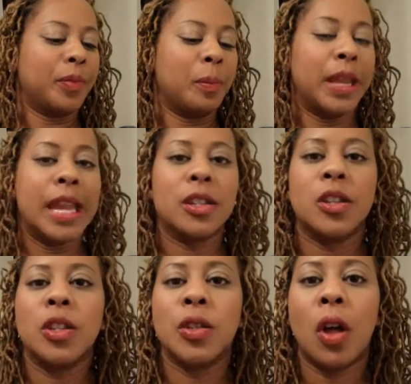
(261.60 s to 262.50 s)
begin
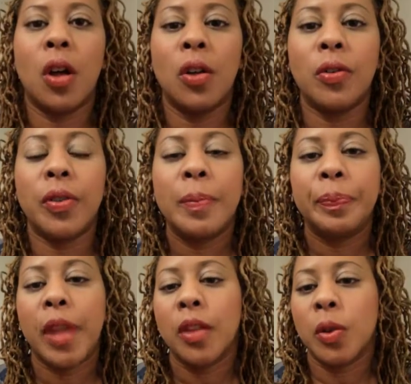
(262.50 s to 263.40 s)
to dissolve
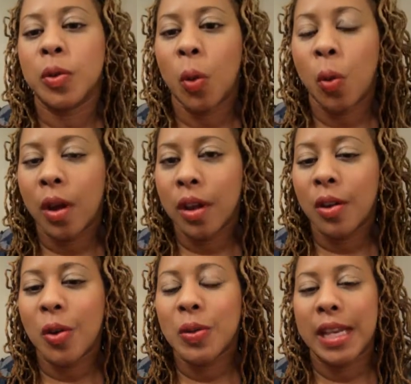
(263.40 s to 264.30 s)
those
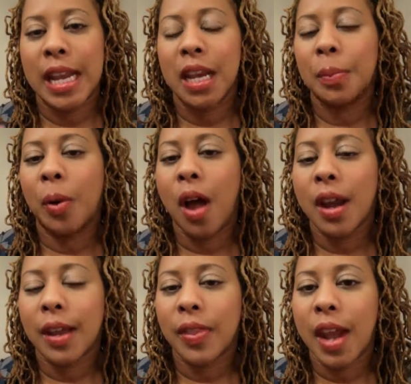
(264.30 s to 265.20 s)
oils and any
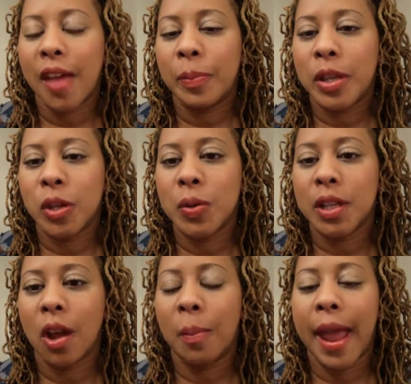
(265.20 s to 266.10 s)
product that I've been
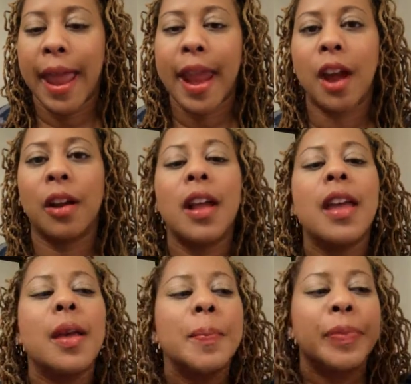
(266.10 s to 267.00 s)
using on my hair.
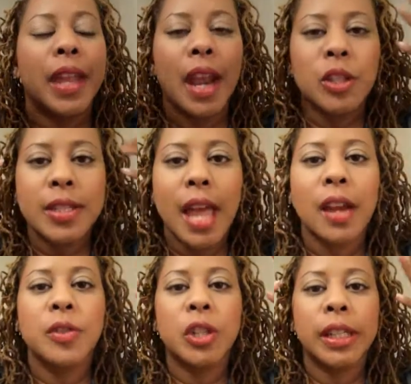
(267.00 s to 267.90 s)
And I just kind
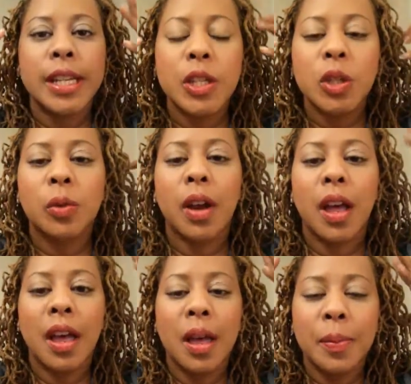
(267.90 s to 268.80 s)
of gently
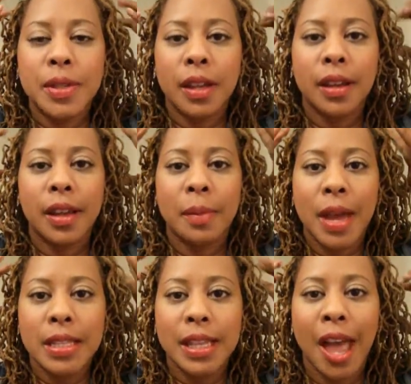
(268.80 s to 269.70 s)
scrub to get
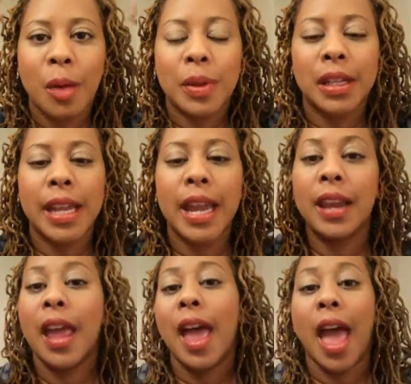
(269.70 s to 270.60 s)
my scalp
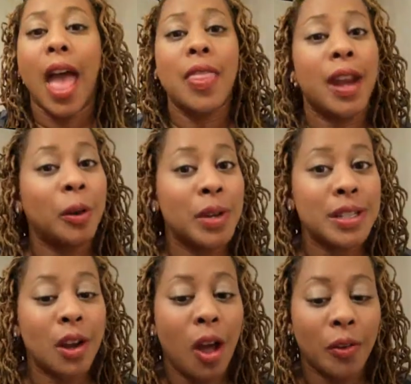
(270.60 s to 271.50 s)
clean, and then I
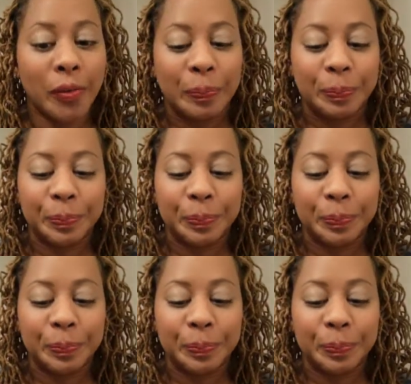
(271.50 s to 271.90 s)
rinse it off.